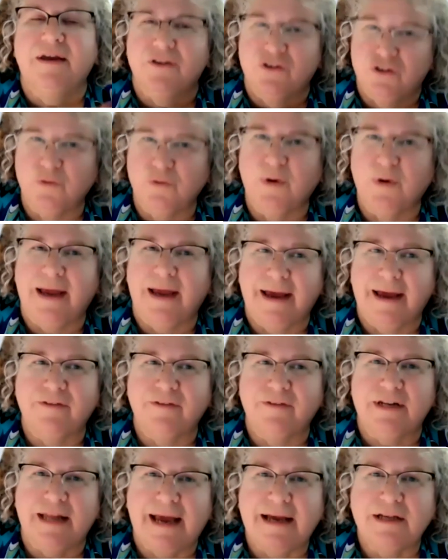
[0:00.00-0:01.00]
do I have
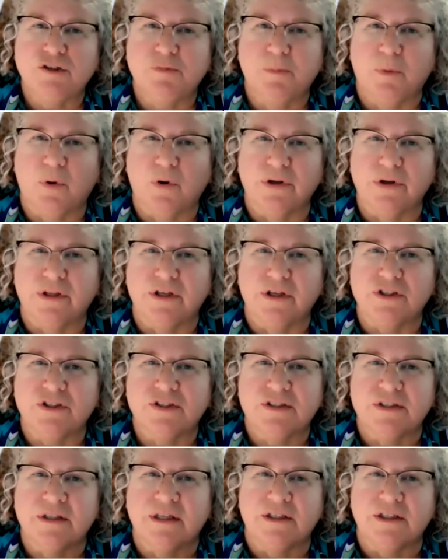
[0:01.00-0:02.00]
a dashboard
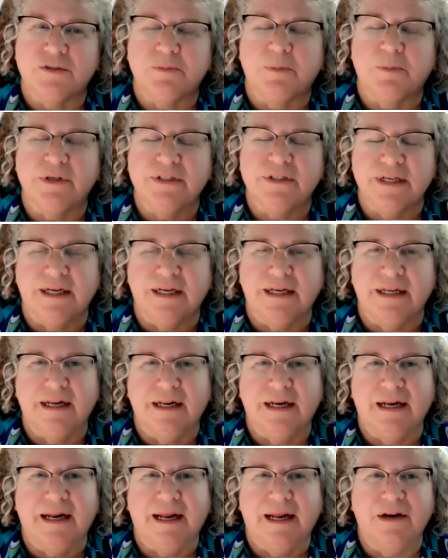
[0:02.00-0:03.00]
that's presented?
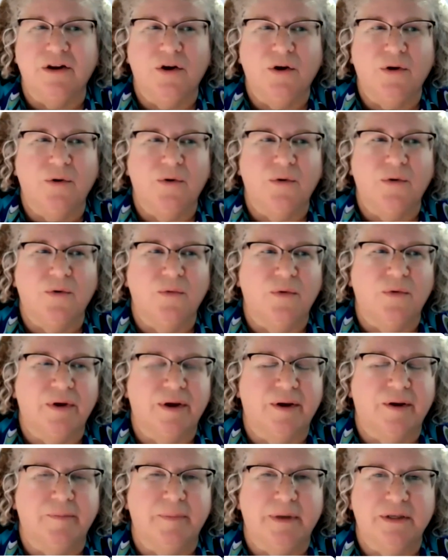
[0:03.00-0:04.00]
And I know
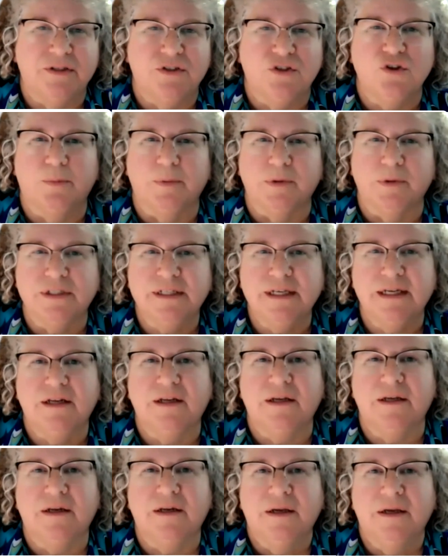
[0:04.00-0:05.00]
as
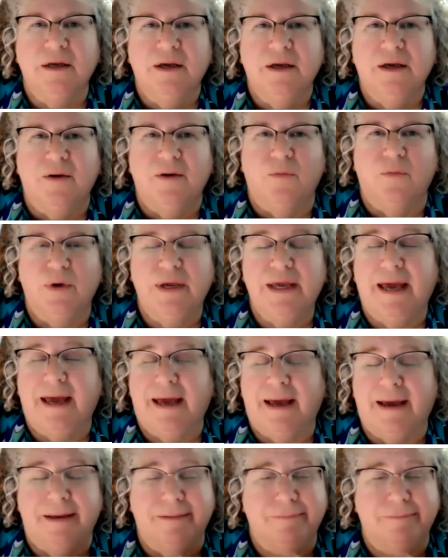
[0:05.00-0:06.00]
superintendent, we
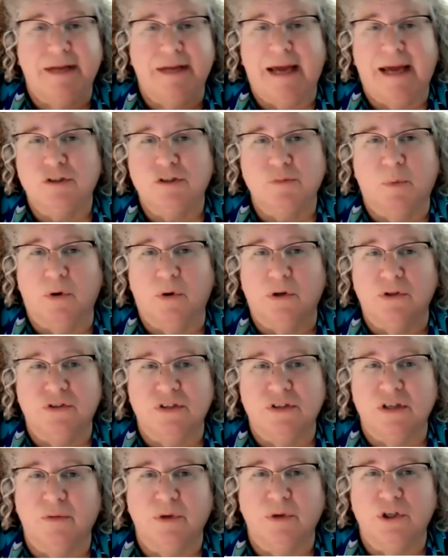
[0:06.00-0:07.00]
had dashboards
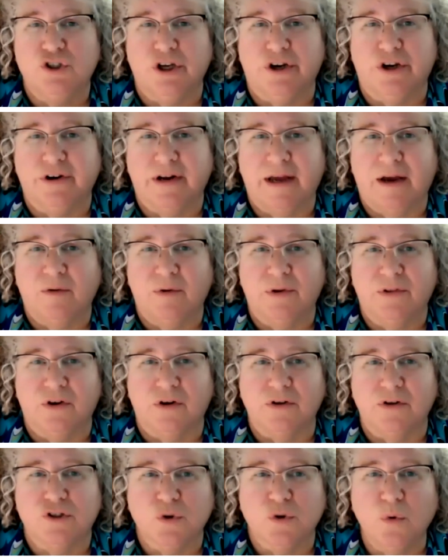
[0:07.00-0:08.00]
that we shared out with
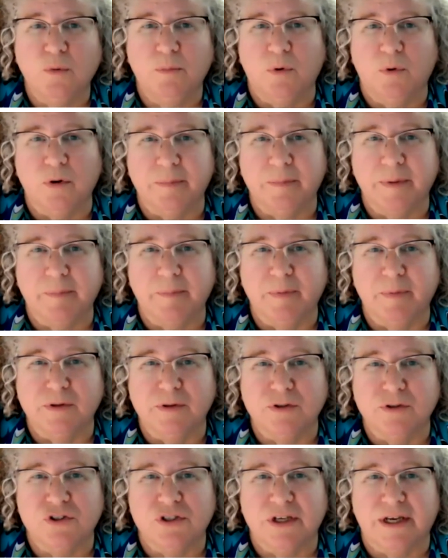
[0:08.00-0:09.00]
our school board
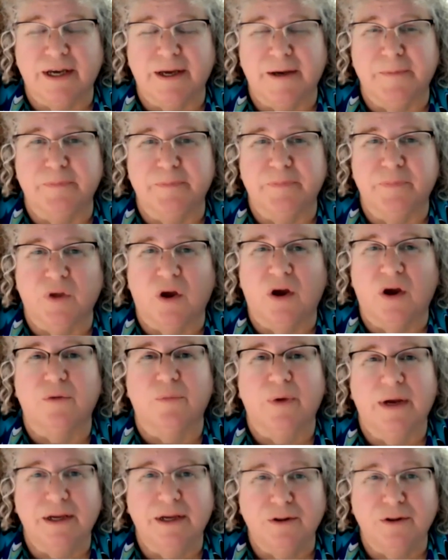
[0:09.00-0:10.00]
members on a
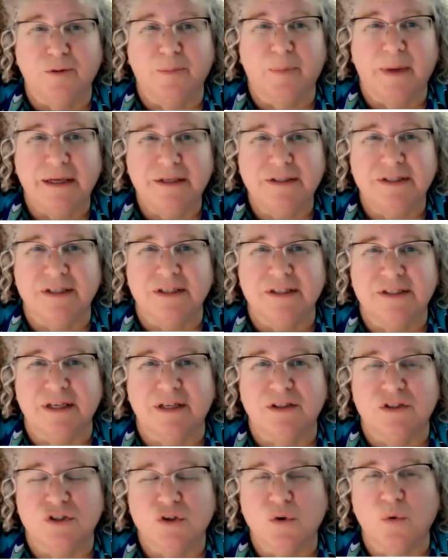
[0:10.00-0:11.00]
regular basis
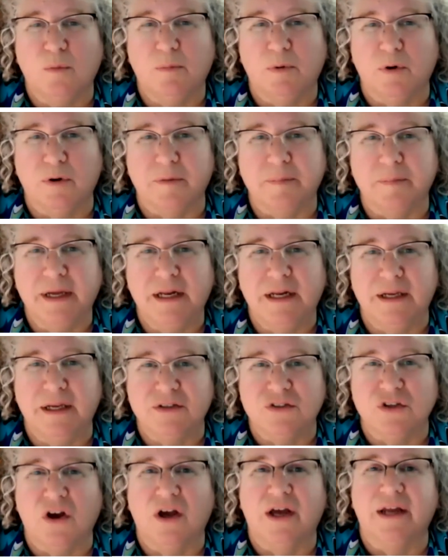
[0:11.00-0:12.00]
at school board
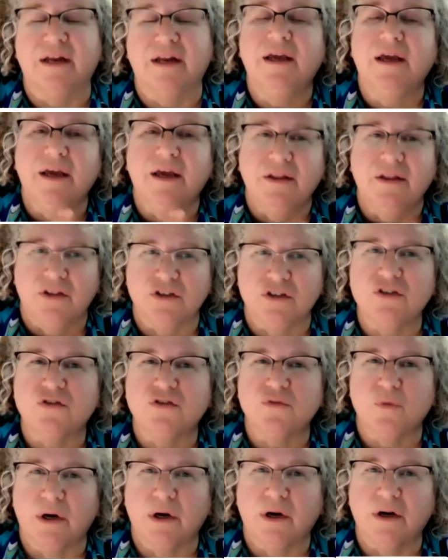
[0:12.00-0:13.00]
meetings on, this
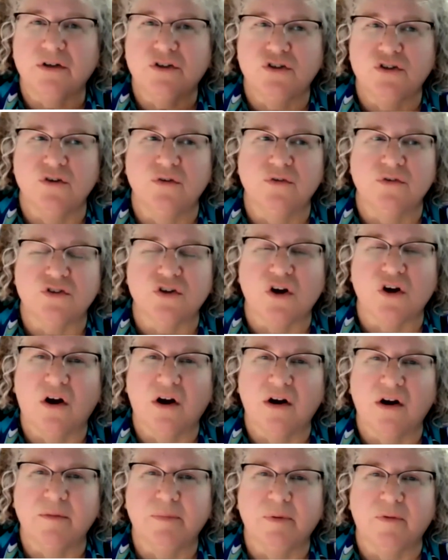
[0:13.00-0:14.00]
is where our students
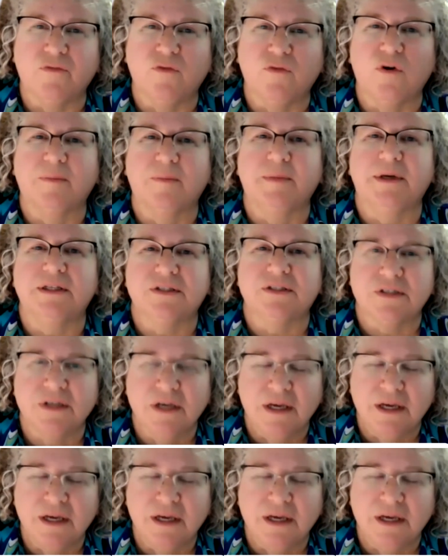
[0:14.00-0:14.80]
are in performance.